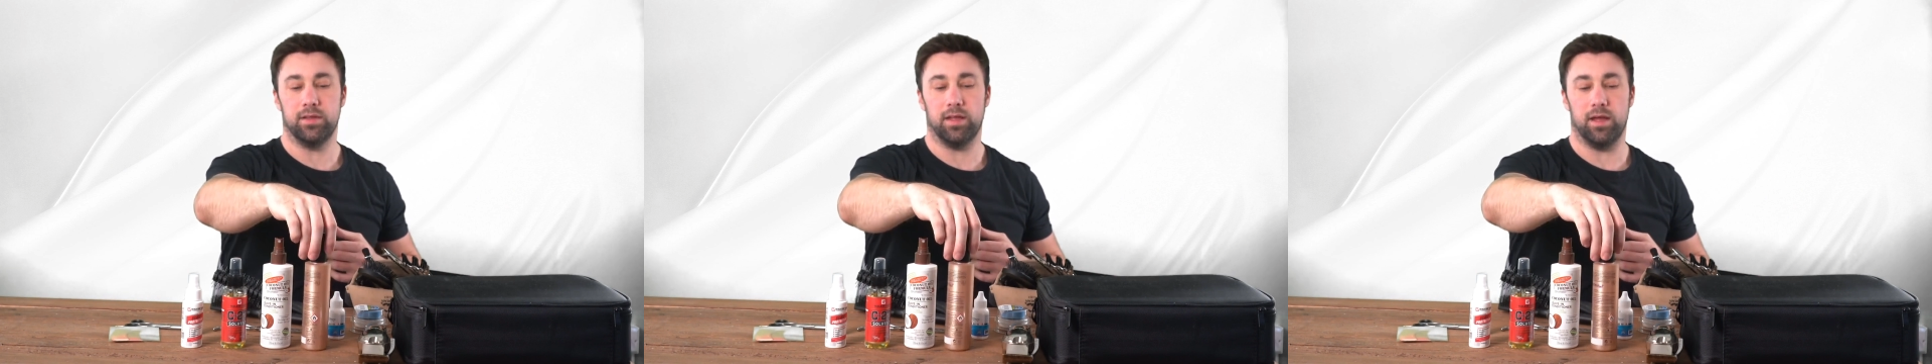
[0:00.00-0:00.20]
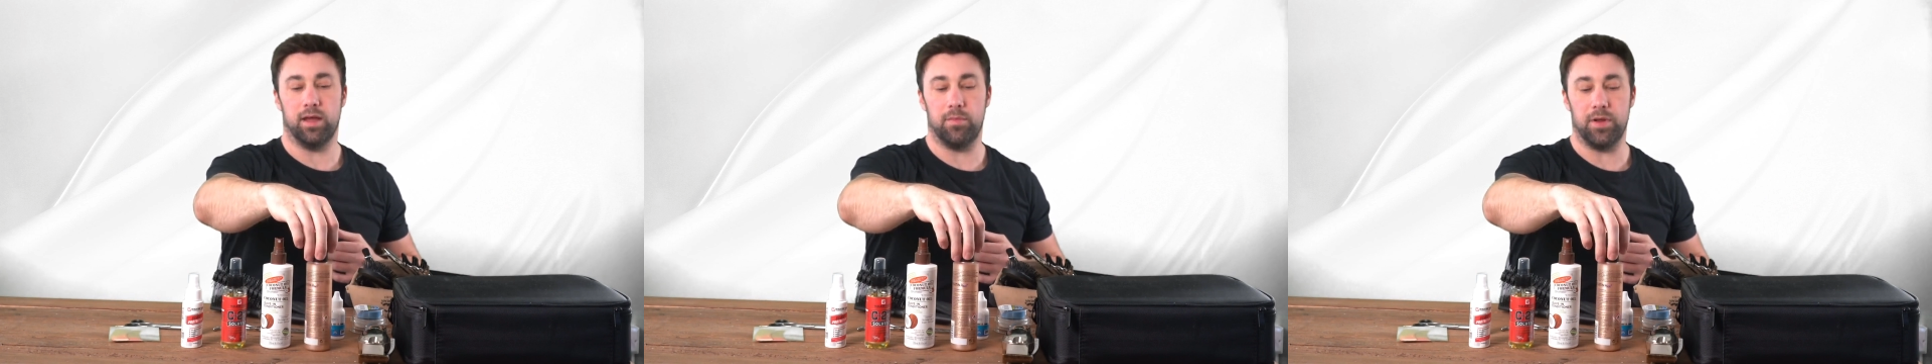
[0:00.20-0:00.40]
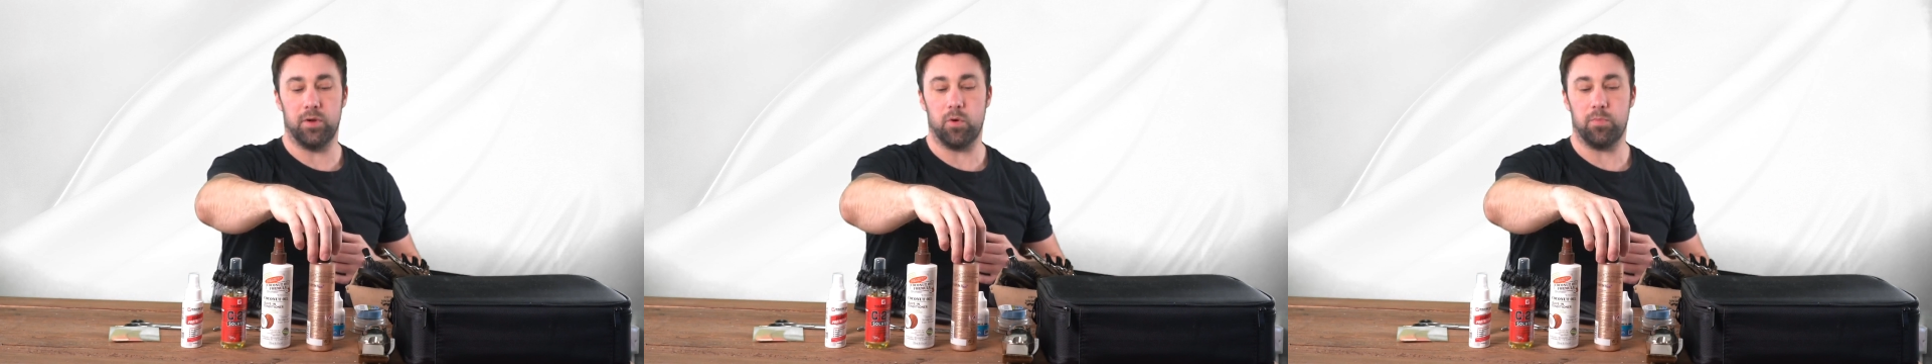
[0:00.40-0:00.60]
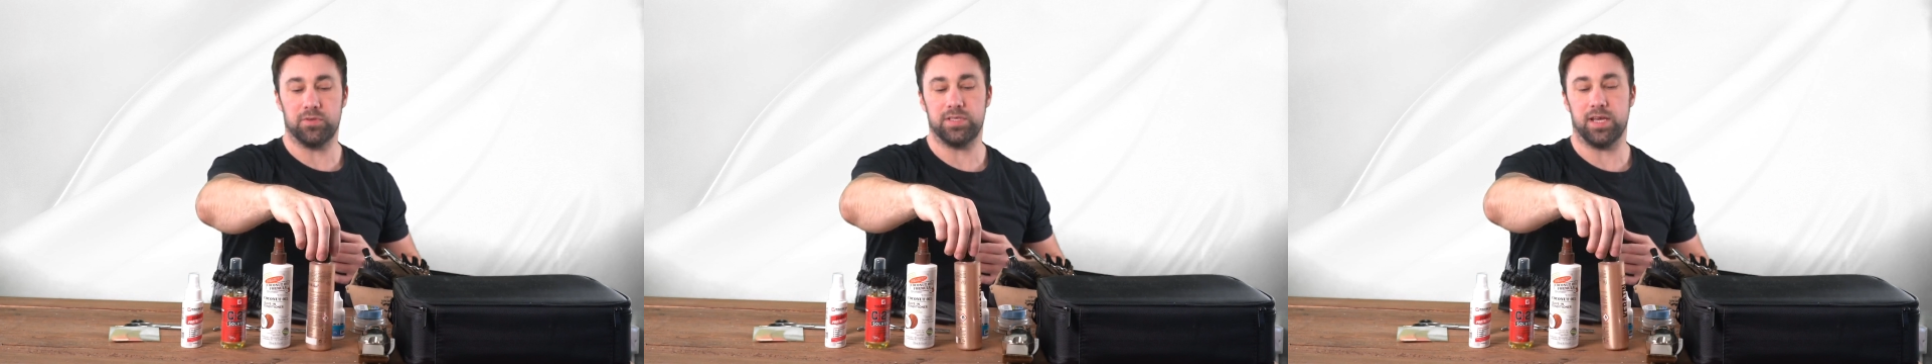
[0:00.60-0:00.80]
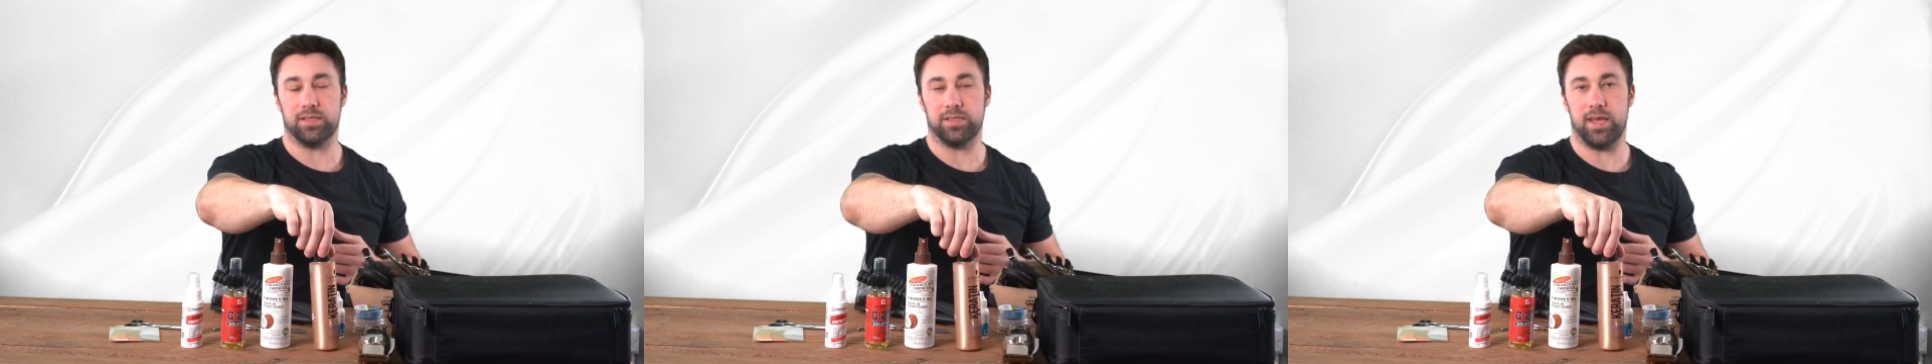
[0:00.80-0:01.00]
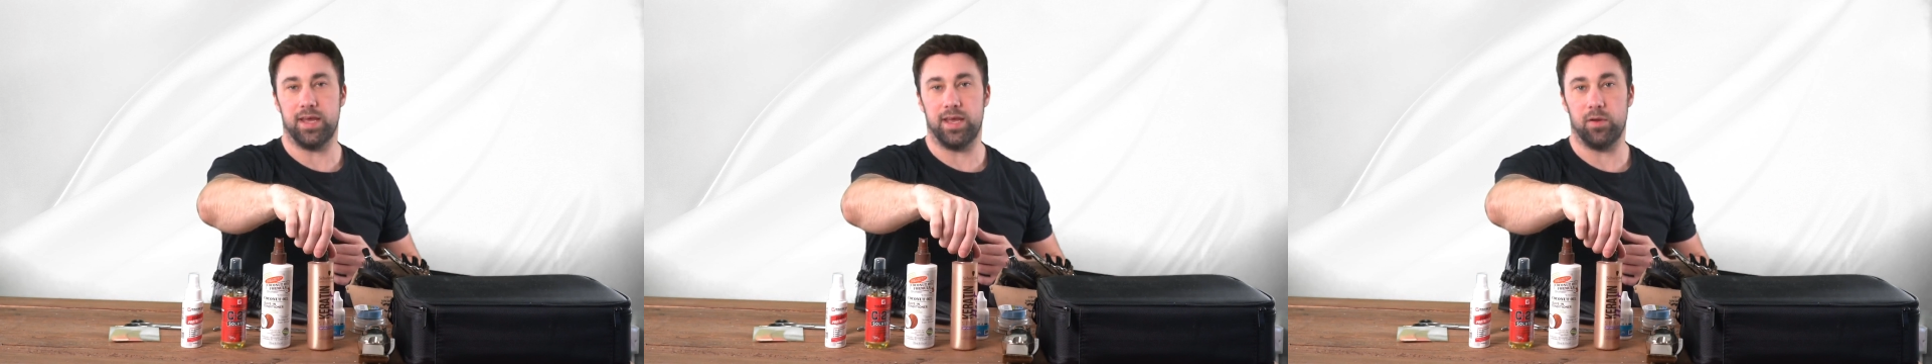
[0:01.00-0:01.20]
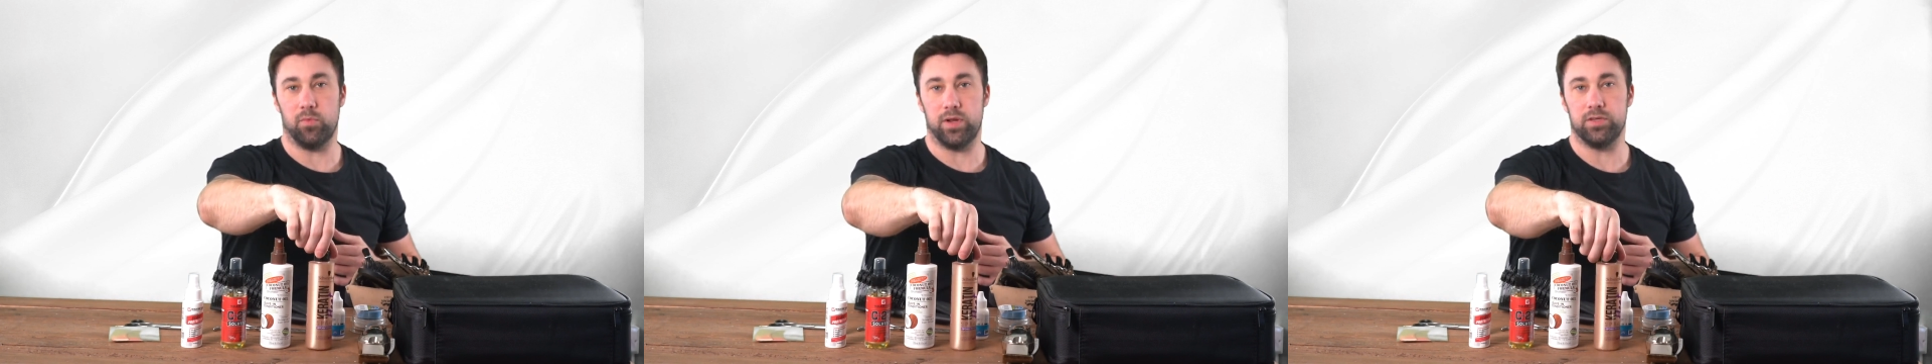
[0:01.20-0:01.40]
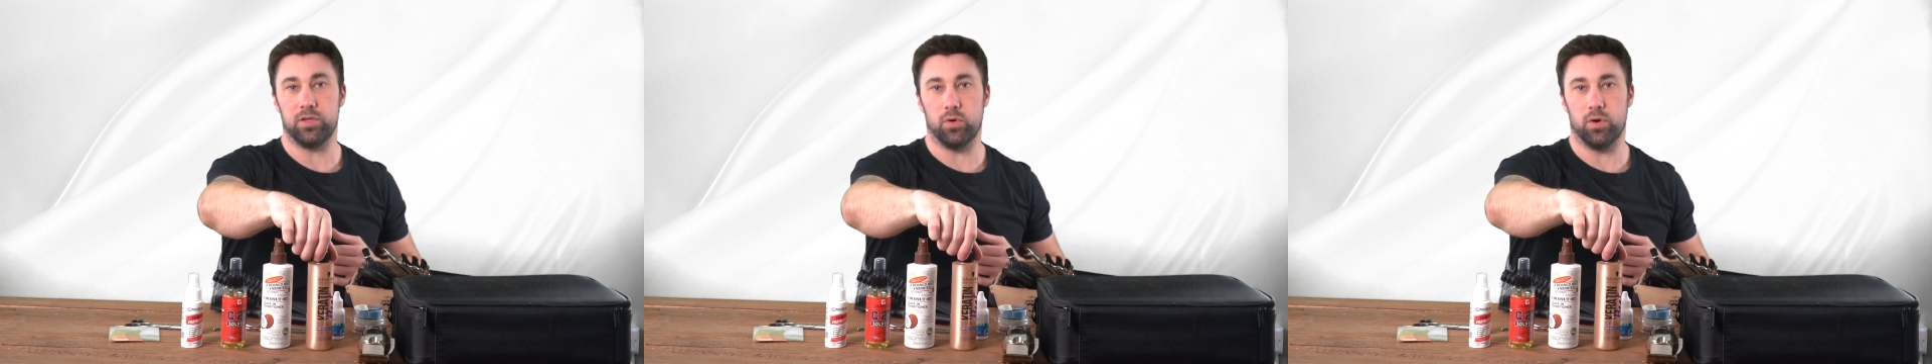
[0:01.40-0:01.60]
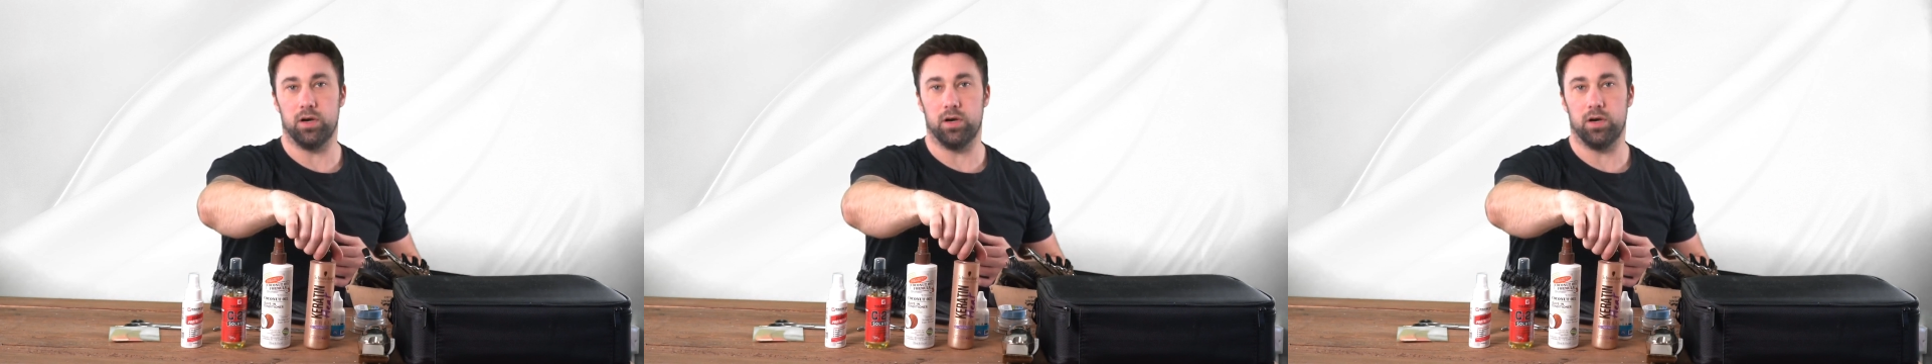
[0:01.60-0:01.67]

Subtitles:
It will protect the hair when you